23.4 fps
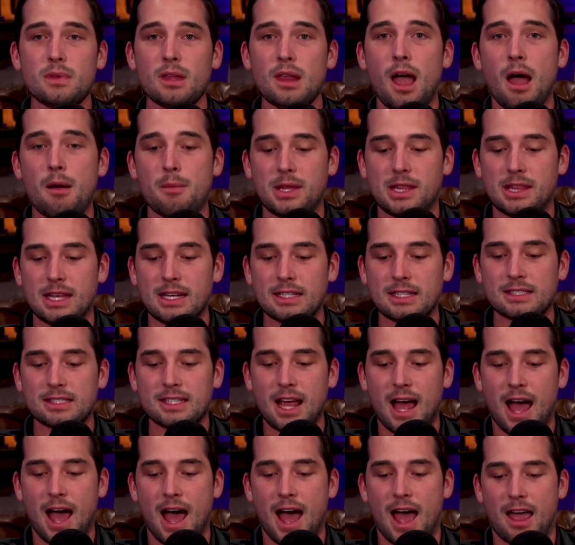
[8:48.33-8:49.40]
This
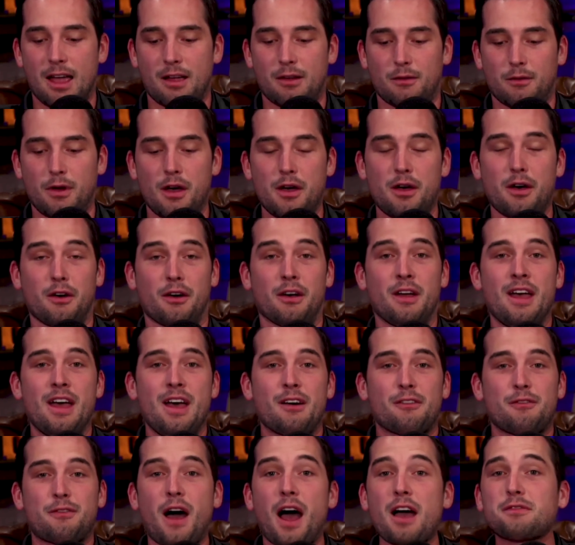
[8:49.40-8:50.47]
guy,
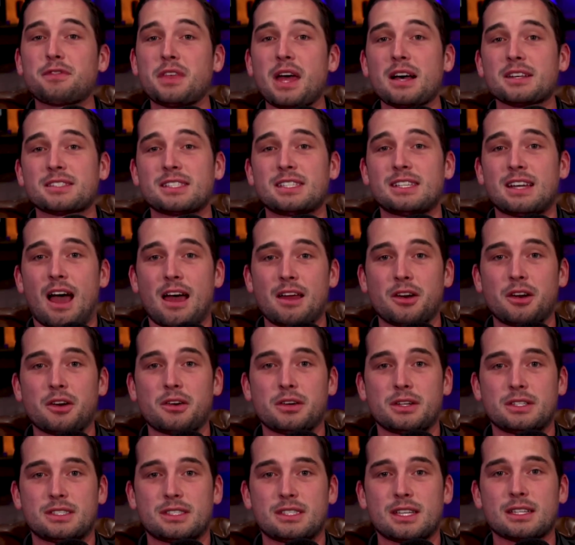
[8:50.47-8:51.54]

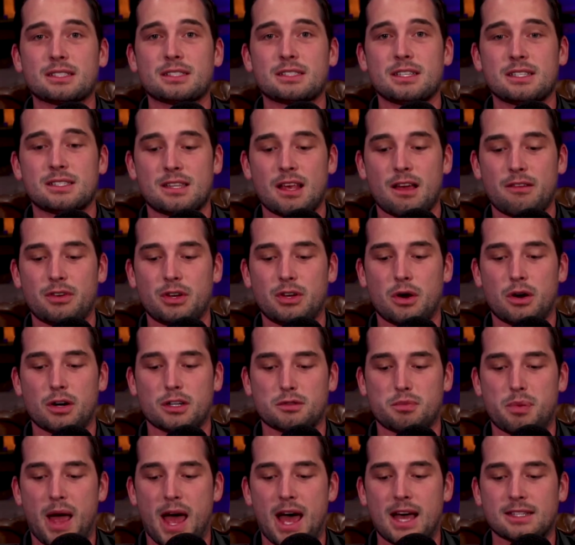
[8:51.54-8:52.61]
5,967
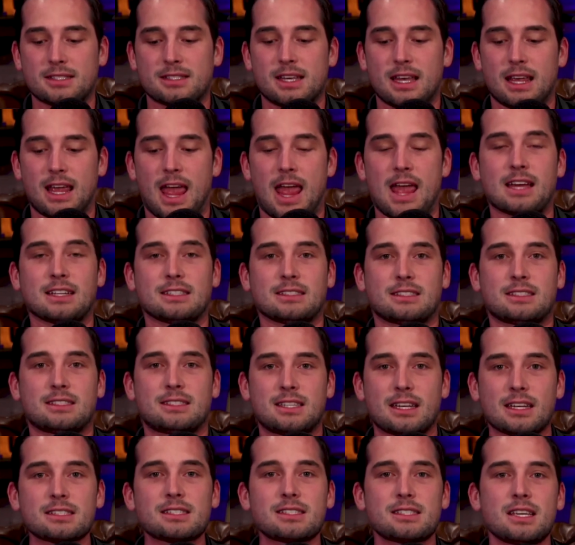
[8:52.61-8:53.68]
yards passing and
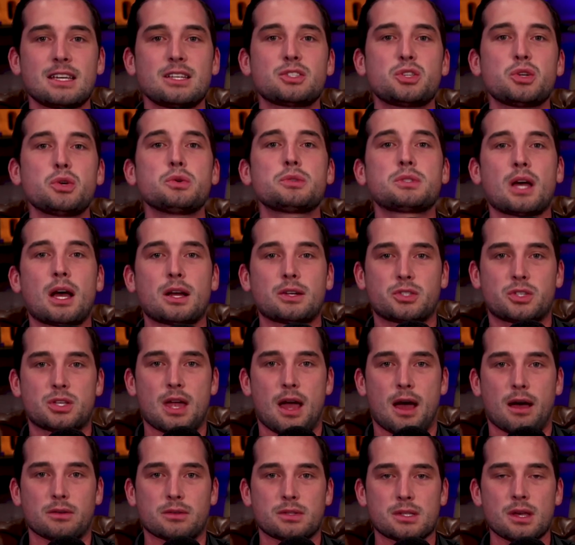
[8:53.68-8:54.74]
62
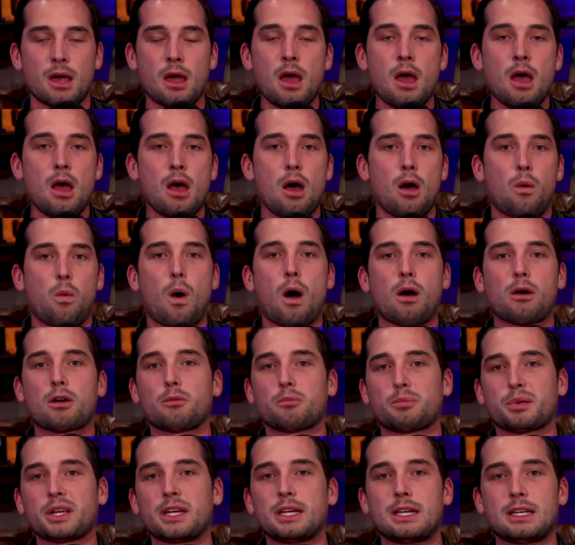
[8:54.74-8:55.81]
touchdowns while
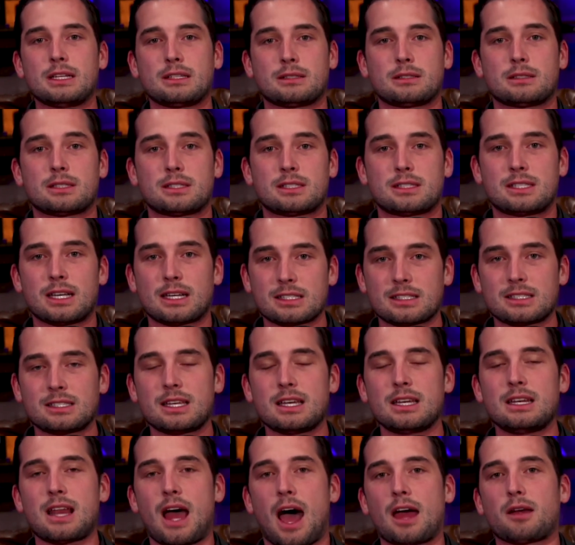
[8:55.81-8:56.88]
completing
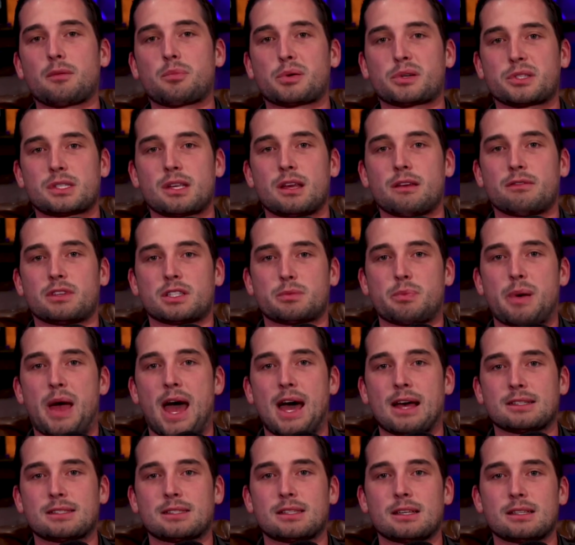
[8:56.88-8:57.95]
69% of his
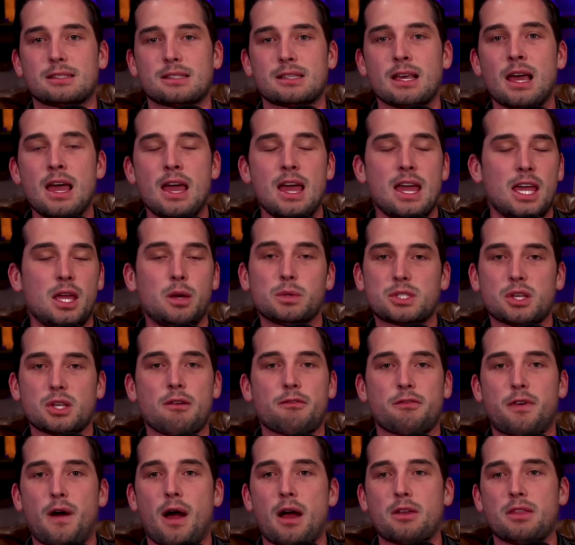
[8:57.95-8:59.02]
passes. He was
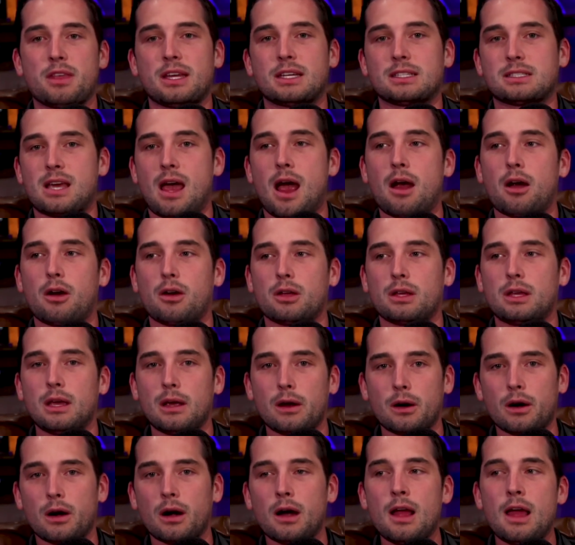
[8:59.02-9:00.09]
on fire the entire
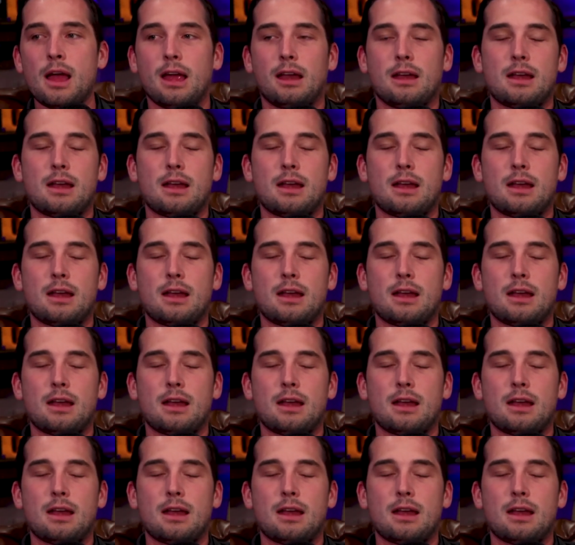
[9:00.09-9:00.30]
year.